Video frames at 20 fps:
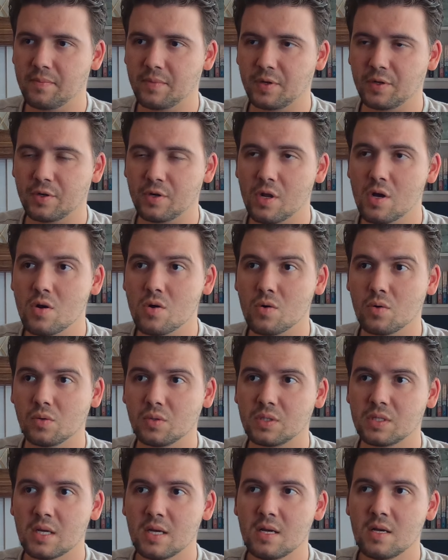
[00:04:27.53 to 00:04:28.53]
your
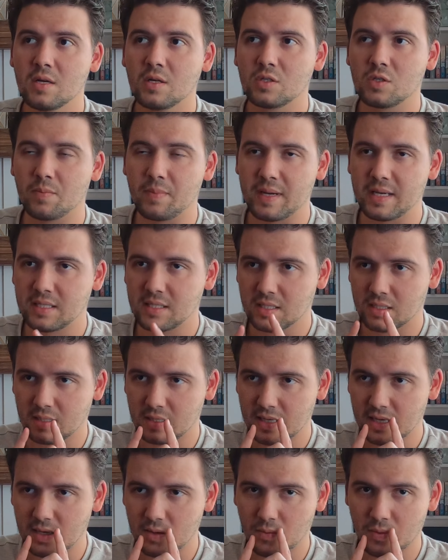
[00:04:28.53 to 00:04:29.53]
nose. So
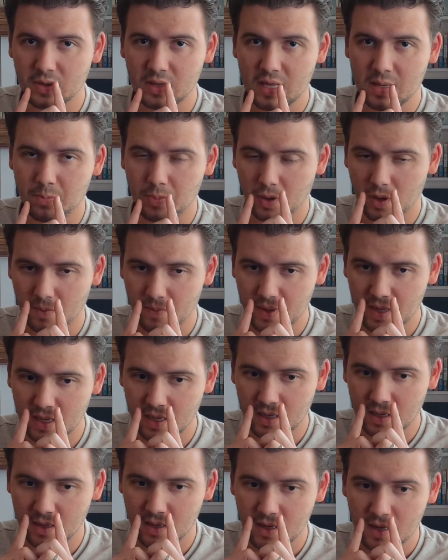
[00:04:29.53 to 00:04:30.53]
basically, when they put them
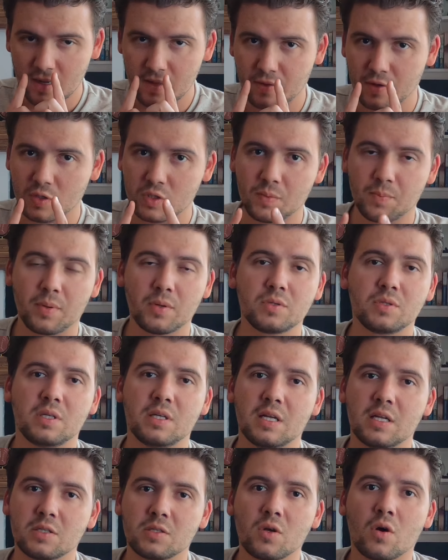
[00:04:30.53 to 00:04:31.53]
in, they're supposed
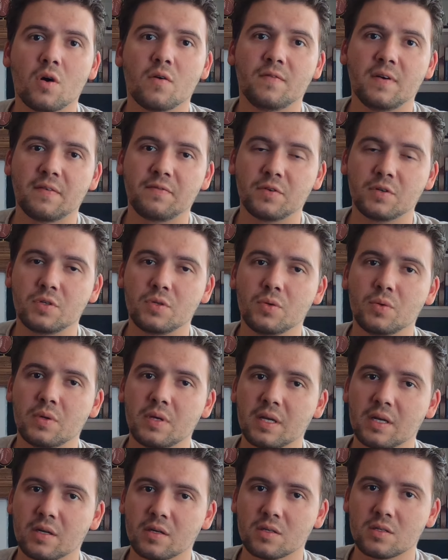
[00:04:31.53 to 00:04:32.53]
to dissolve after 2
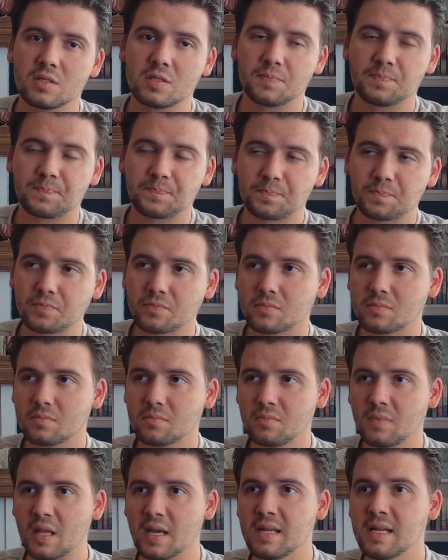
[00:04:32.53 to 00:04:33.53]
years.
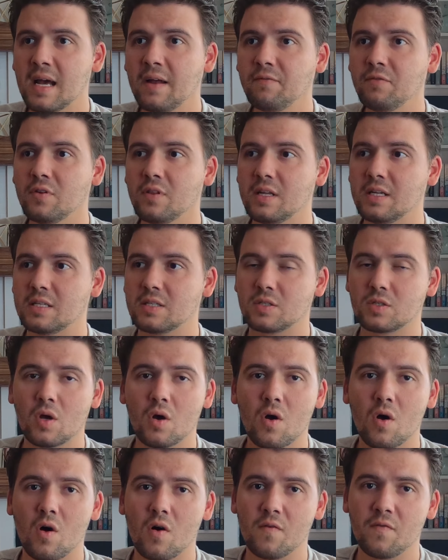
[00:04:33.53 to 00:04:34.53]
And after they
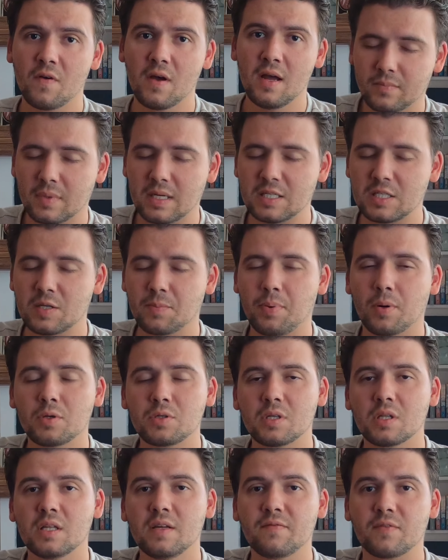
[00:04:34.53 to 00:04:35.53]
dissolve, it's
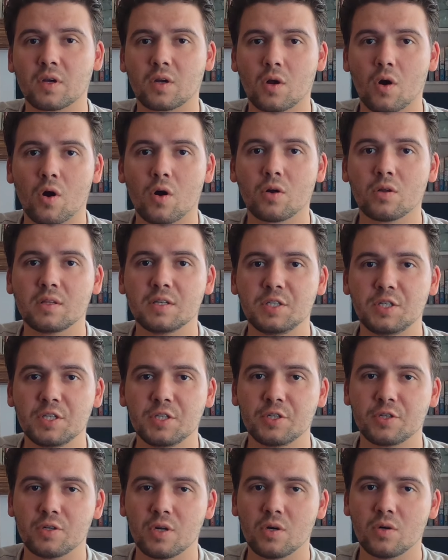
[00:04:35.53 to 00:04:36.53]
supposed to leave the cartilage
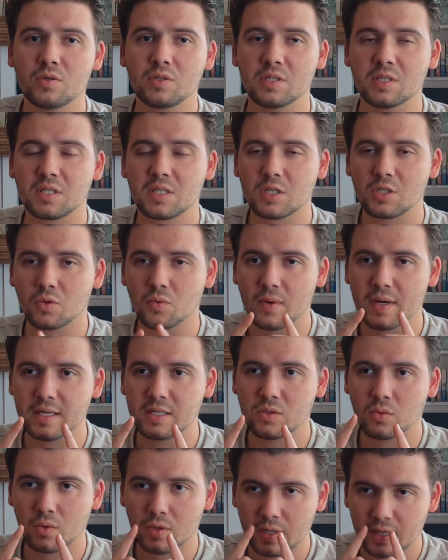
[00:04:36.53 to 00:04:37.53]
in your nose in such a
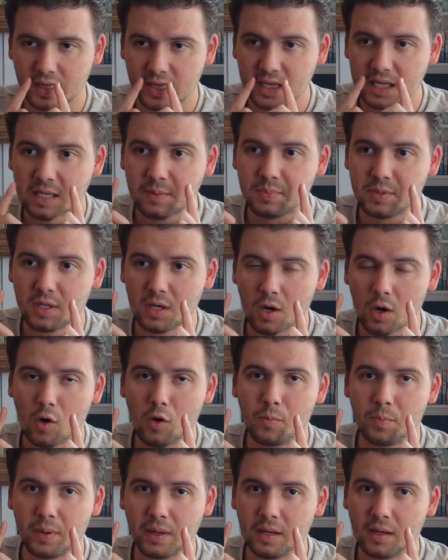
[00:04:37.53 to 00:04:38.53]
way to where it keeps it
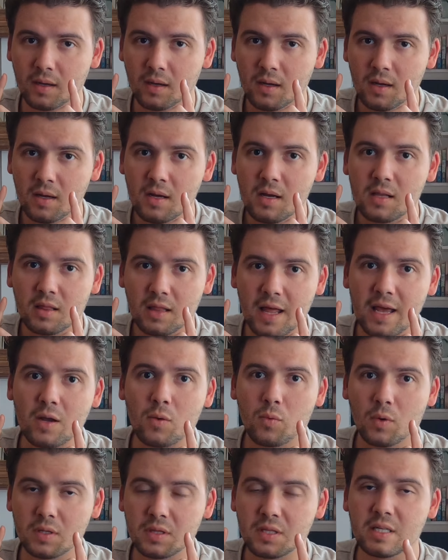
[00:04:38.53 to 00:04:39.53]
open,
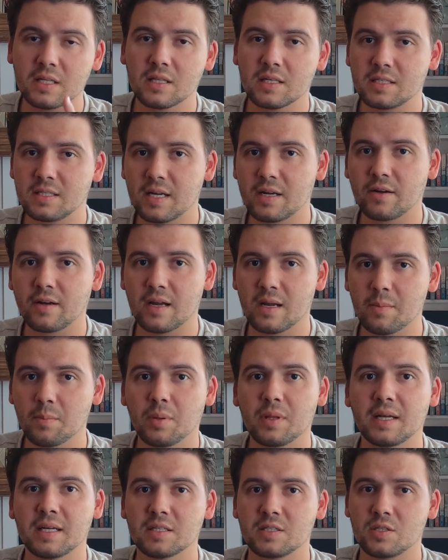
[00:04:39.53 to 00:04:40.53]
like what the Latera
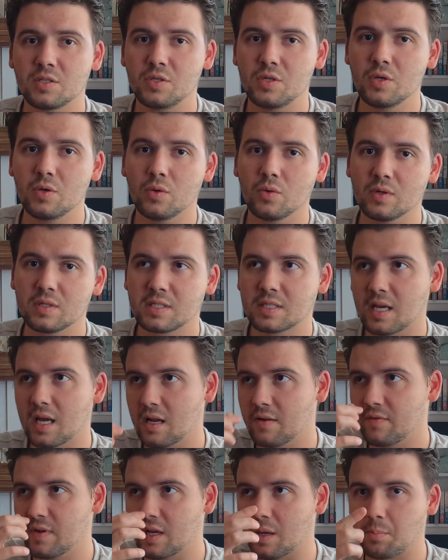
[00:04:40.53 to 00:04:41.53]
implants do. It's
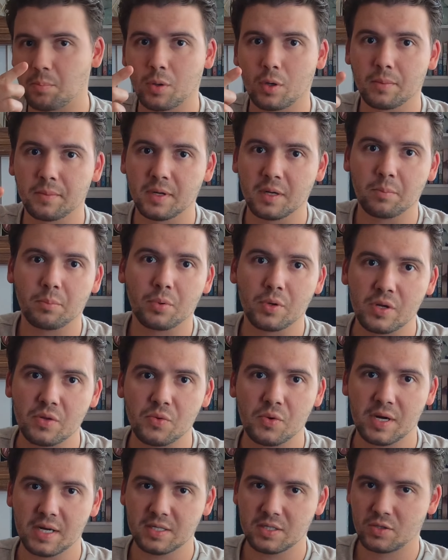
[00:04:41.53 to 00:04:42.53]
kind of like a permanent
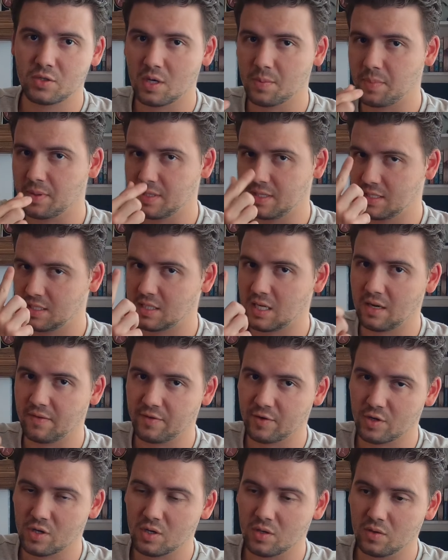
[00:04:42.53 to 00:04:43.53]
breathe right strip on the inside
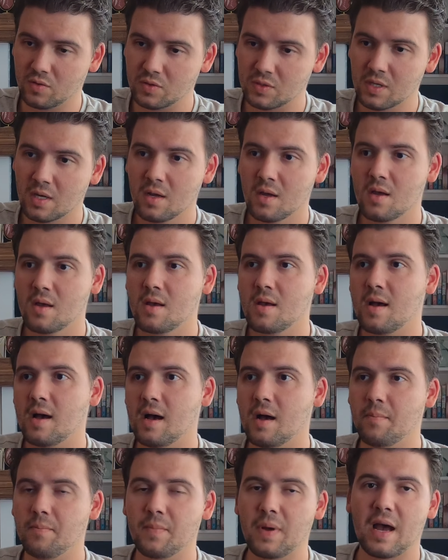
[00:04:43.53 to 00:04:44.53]
of your nose.
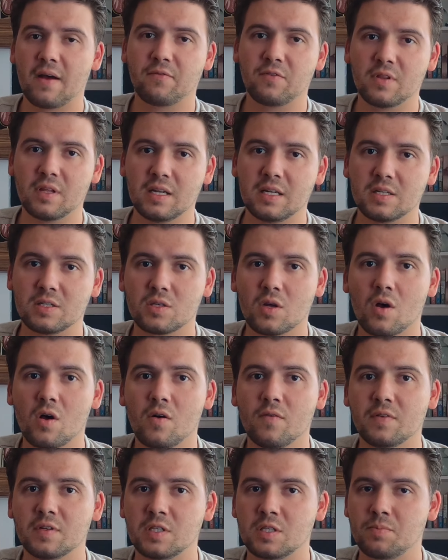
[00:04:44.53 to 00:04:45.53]
After they
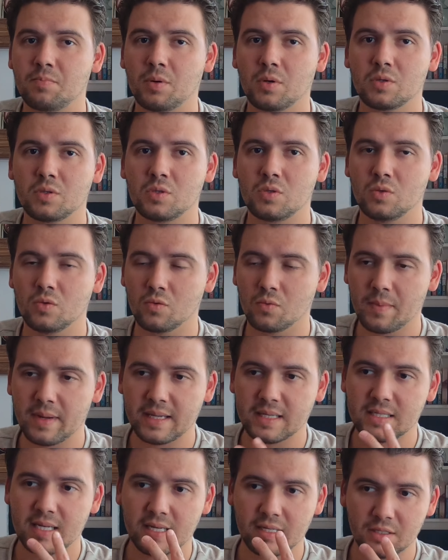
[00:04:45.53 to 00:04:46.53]
dissolve, it's supposed to
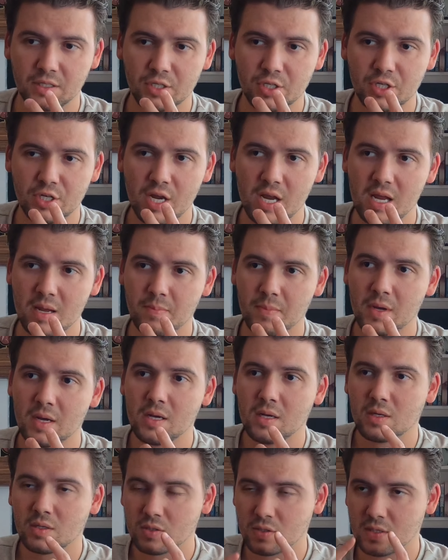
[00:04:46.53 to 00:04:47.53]
maintain the shape
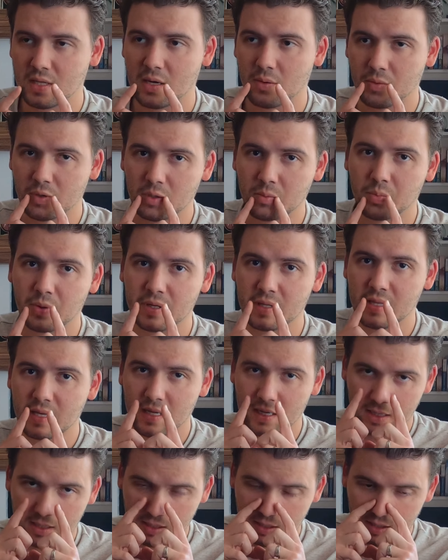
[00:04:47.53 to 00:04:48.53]
so that when you breathe
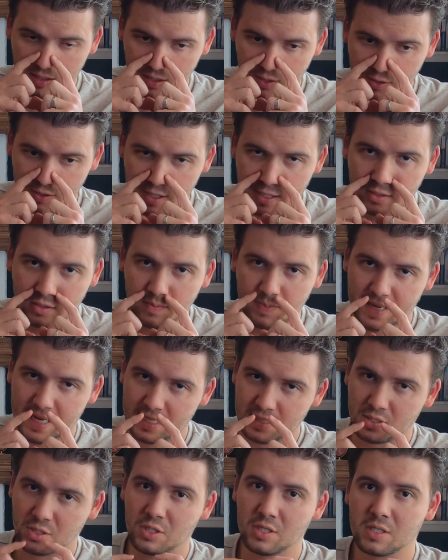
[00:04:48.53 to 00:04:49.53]
in, your nasal
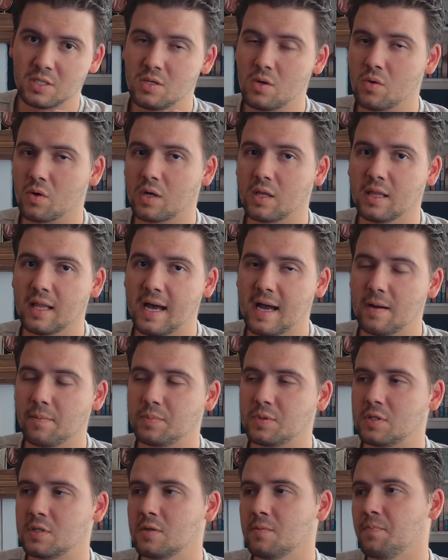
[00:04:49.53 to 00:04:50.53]
passages don't
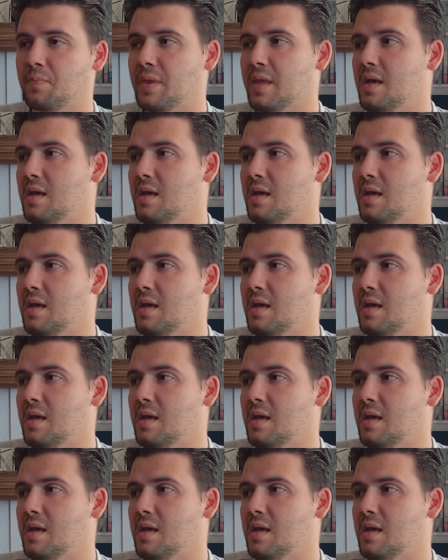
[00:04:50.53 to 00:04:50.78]
collapse.